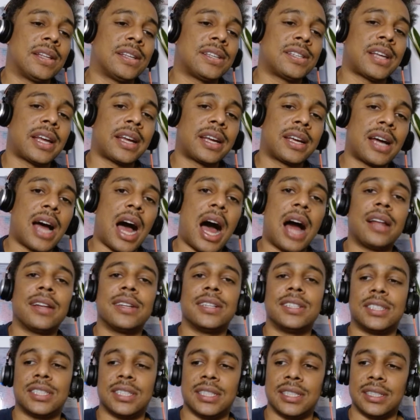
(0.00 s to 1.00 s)
The
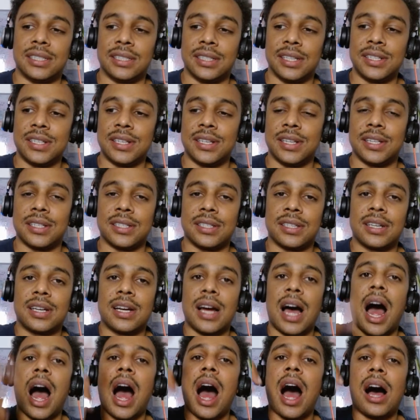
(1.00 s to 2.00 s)
psychology. Listen to this.
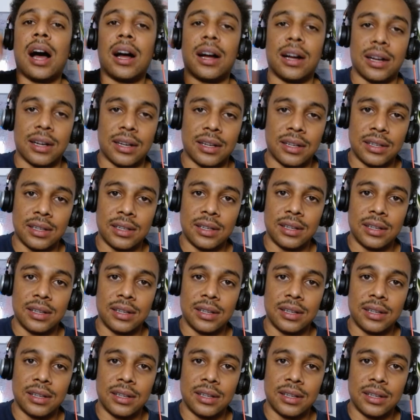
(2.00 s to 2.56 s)
Ka.